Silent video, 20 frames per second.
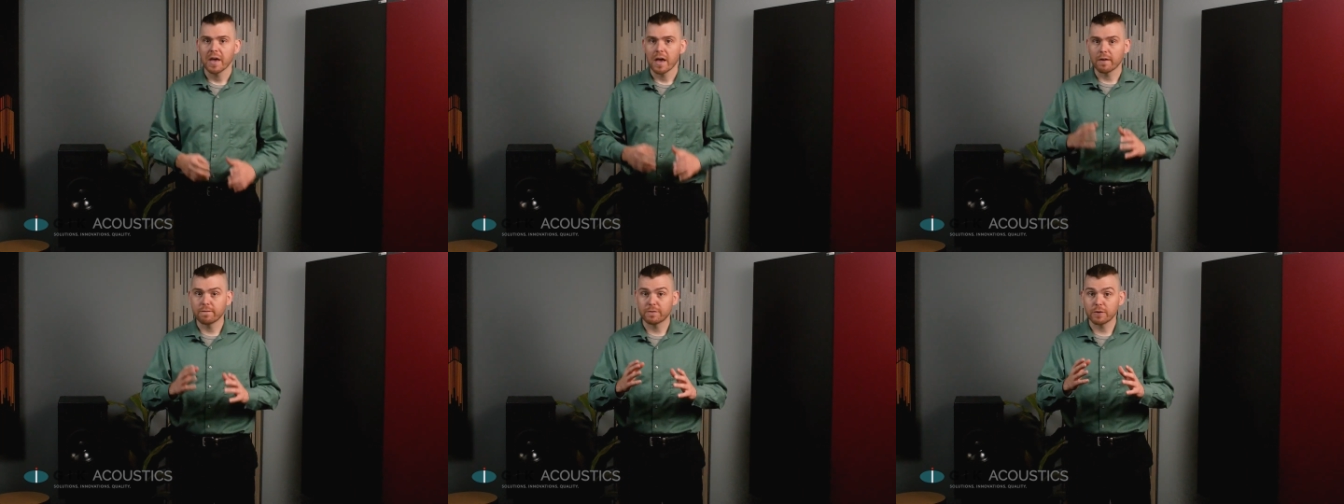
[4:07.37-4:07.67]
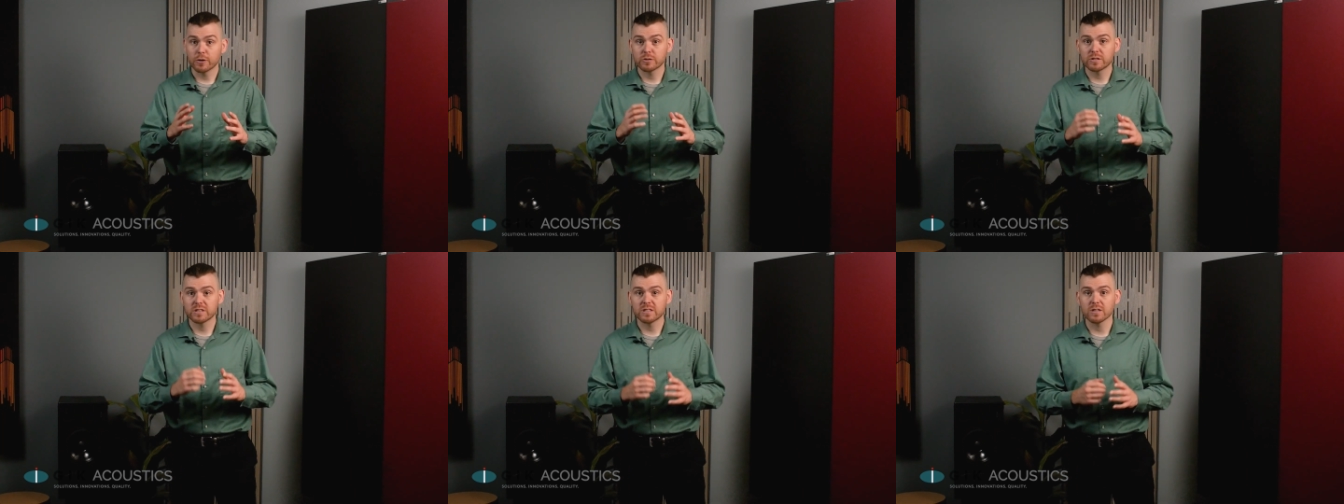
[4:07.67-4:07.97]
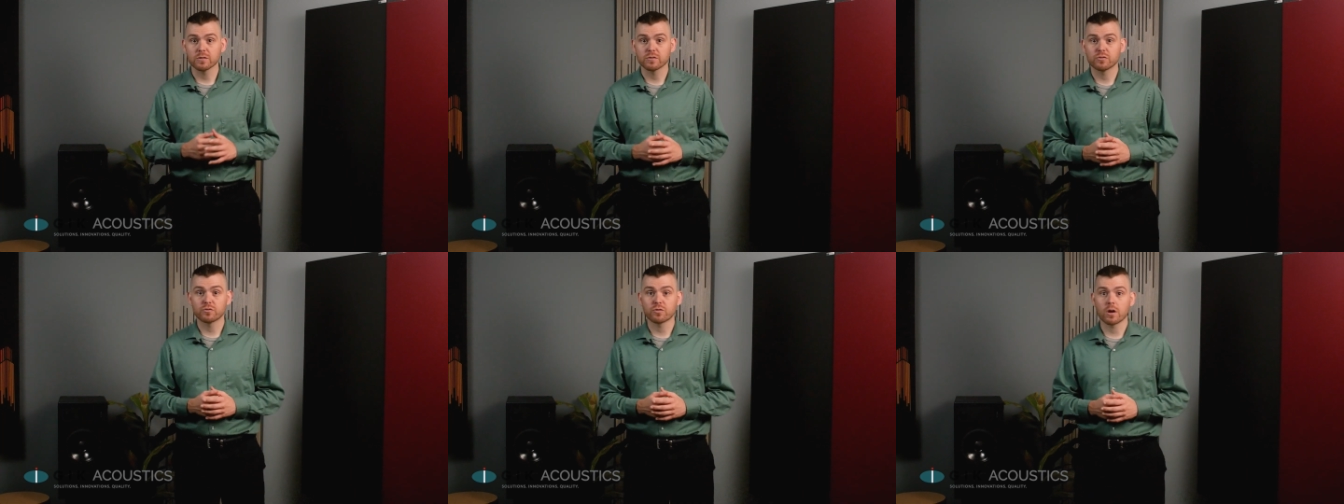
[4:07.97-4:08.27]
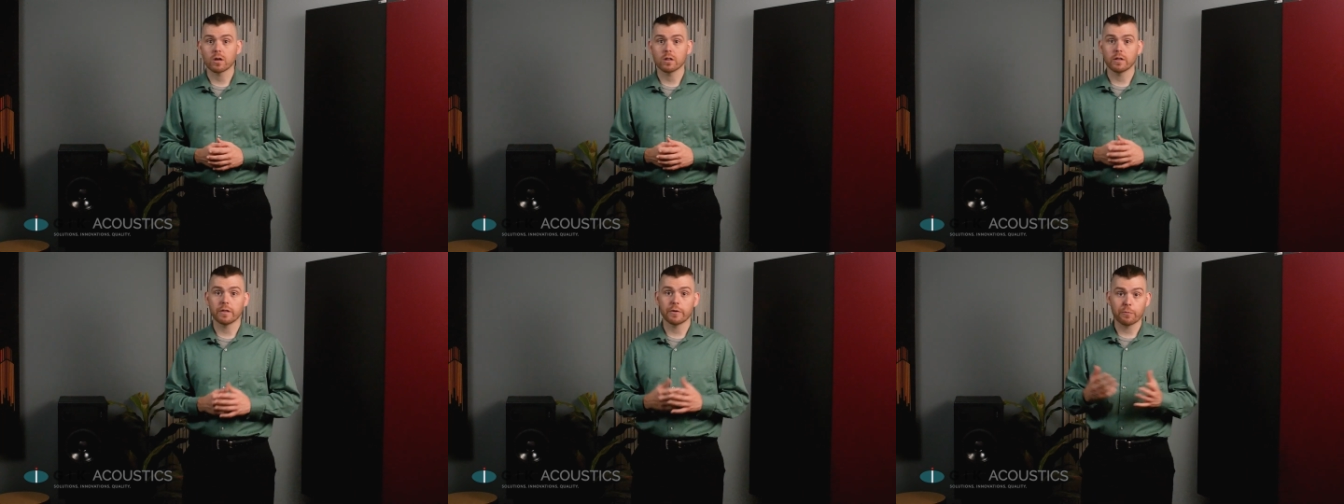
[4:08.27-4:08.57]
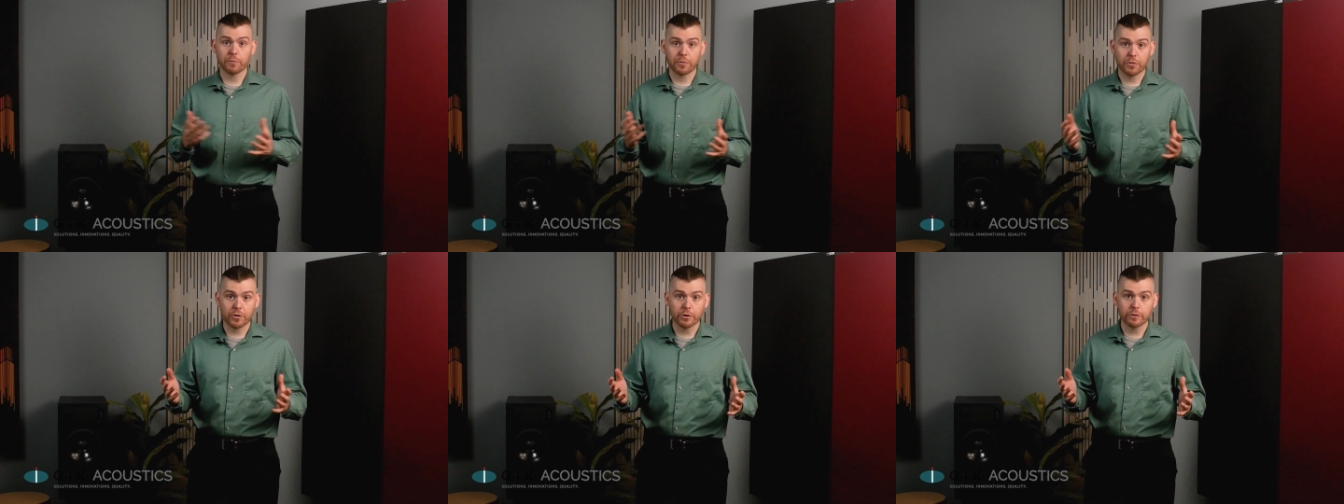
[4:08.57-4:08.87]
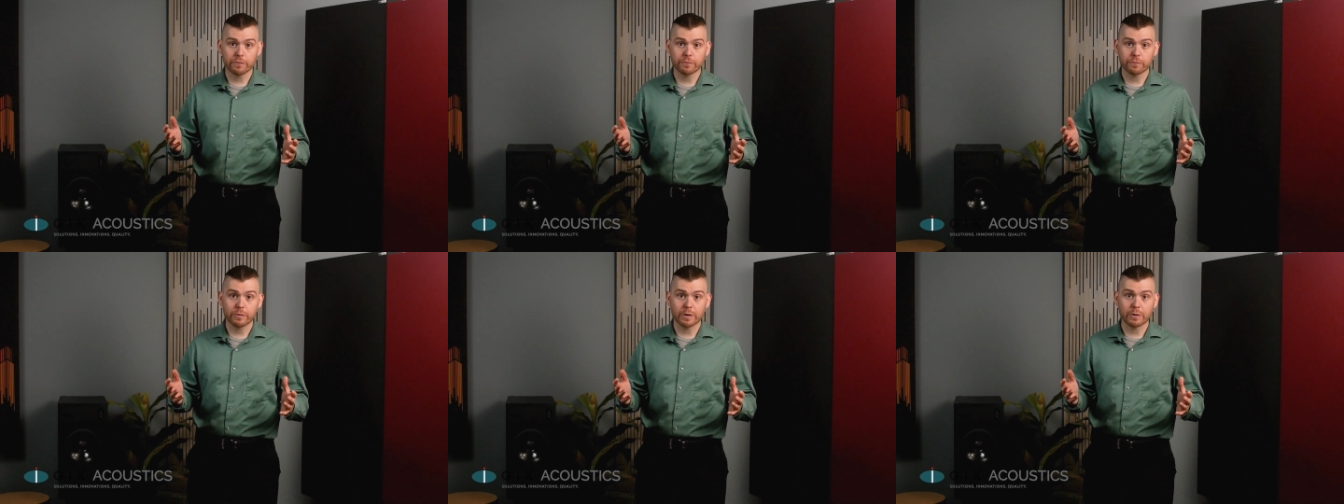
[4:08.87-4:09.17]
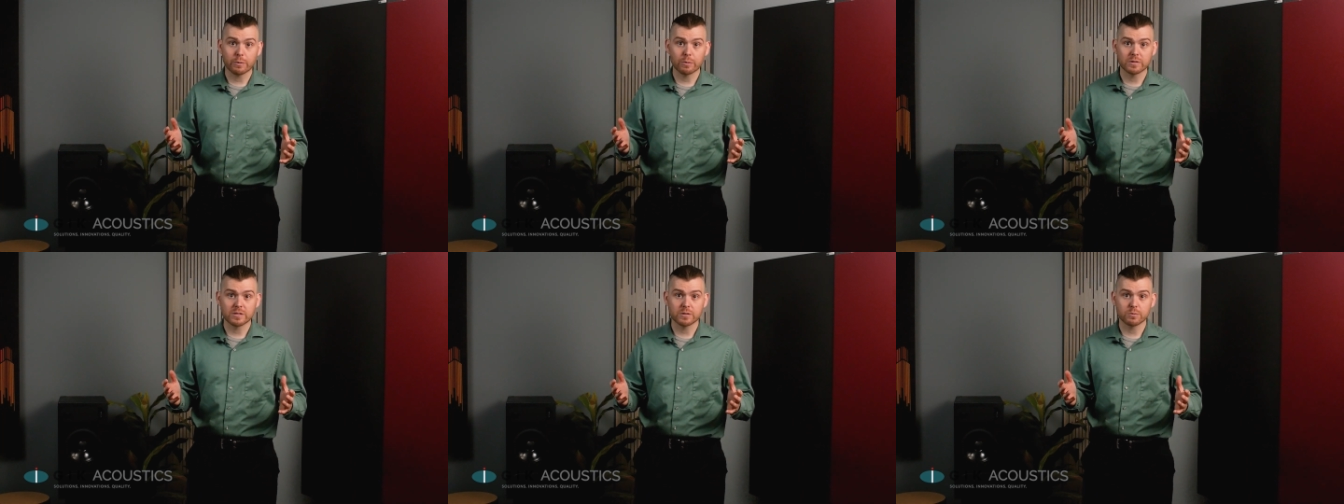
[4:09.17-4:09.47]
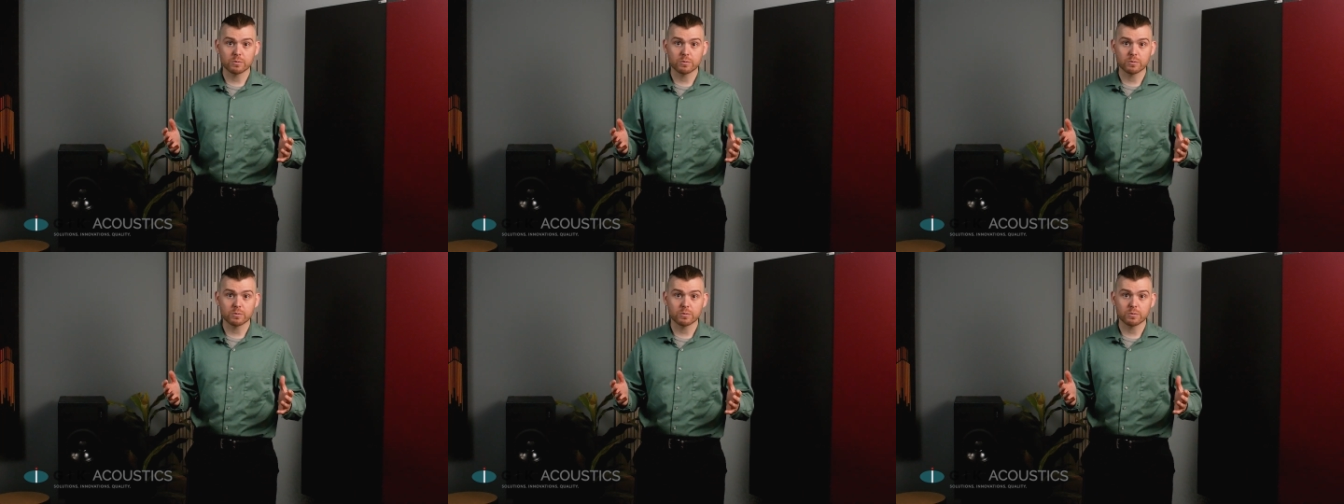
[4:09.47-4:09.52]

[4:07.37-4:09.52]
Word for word: If you're still struggling with your frequency